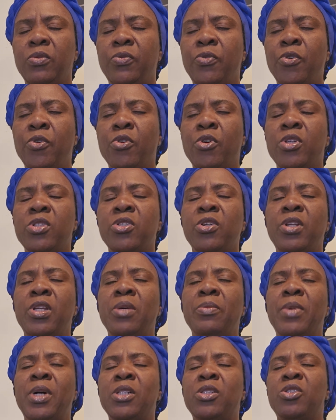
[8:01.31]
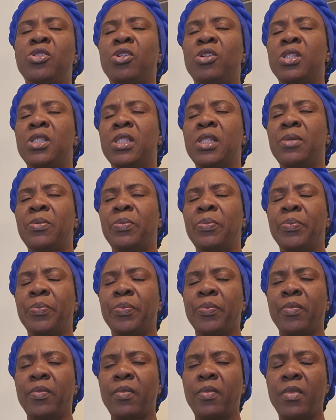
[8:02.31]
Focus on Him and trust Him
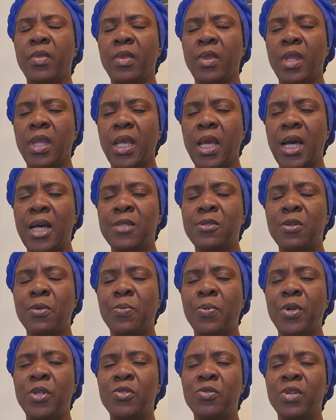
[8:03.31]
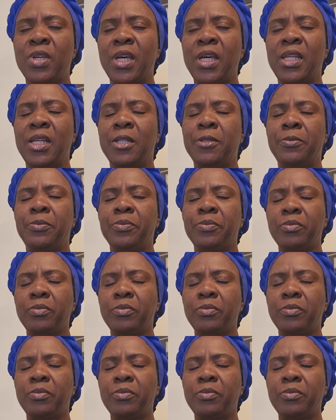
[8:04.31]
as we pray together.